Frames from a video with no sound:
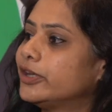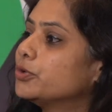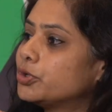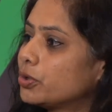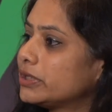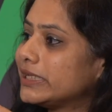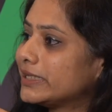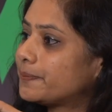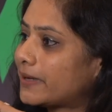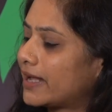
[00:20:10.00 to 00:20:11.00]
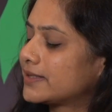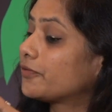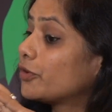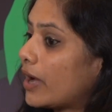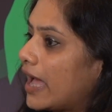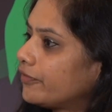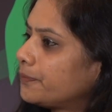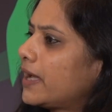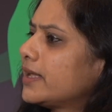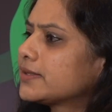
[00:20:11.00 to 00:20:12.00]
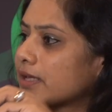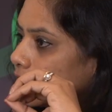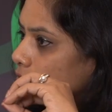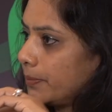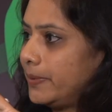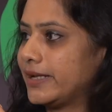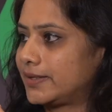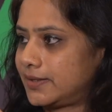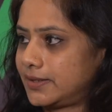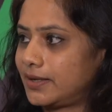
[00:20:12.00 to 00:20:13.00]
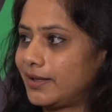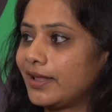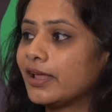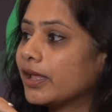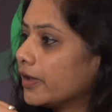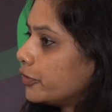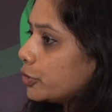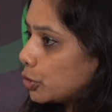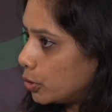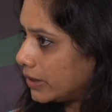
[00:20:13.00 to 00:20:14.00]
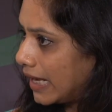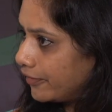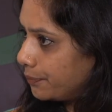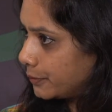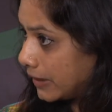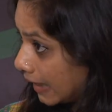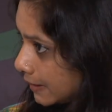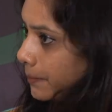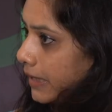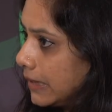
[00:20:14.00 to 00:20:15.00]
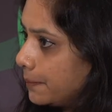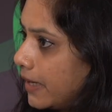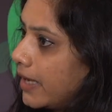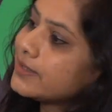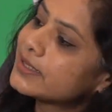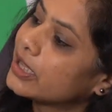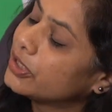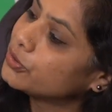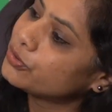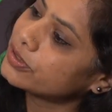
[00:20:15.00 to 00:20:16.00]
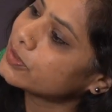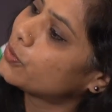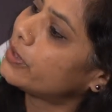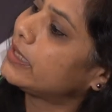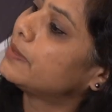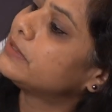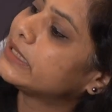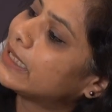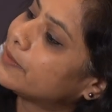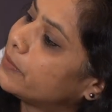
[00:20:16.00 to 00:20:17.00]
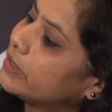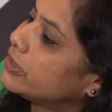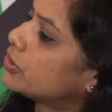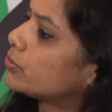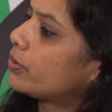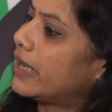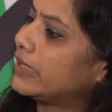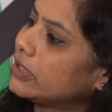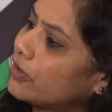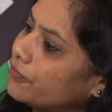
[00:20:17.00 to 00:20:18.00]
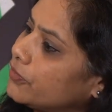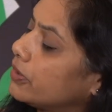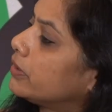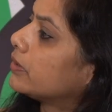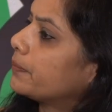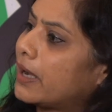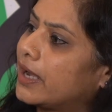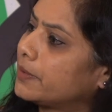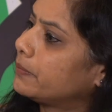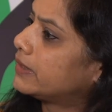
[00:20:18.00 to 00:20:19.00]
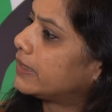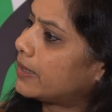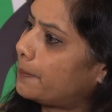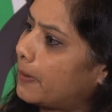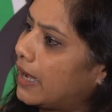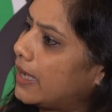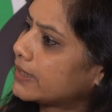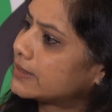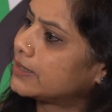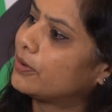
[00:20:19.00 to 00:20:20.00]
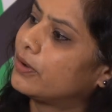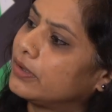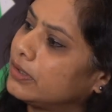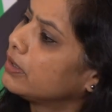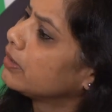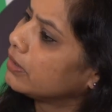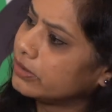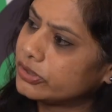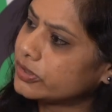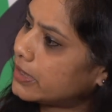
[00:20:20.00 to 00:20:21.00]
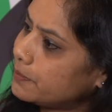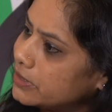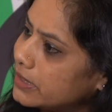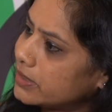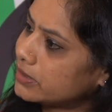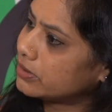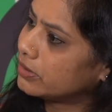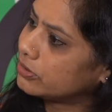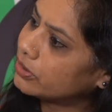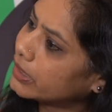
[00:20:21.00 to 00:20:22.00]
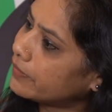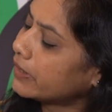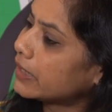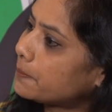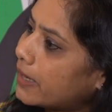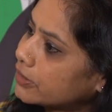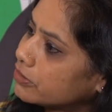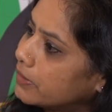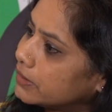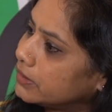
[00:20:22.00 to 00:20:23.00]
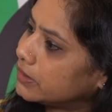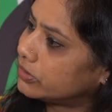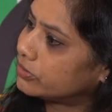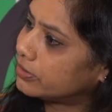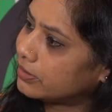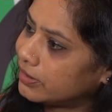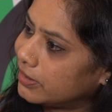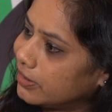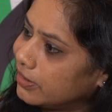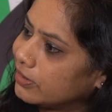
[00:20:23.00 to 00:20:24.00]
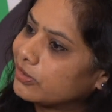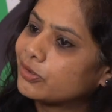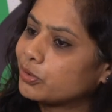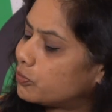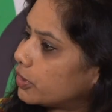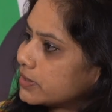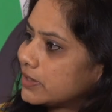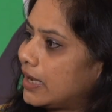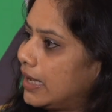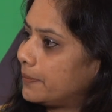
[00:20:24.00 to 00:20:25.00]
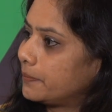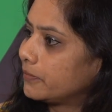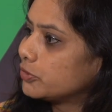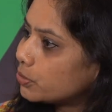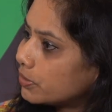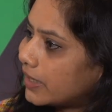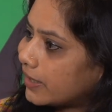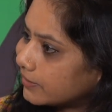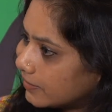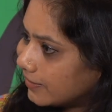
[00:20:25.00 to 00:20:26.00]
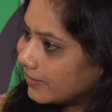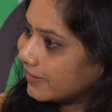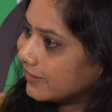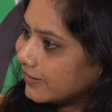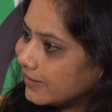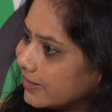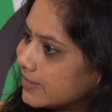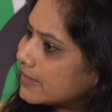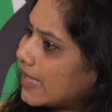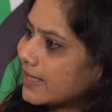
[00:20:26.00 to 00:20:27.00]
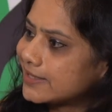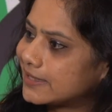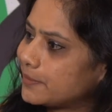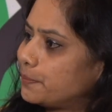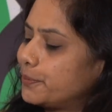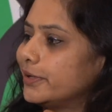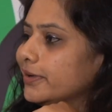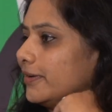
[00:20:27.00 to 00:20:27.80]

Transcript: and you don't need plants. If you have plants, you're blessed. Yeah. If you don't have that many plants, right. you just go and empty that bin into any of your bahar mein. There are parks and all. Yeah. Just empty it. Yes. You're giving it back to Mother Nature. Yeah. So what's the harm? Do that. It's okay. that simple.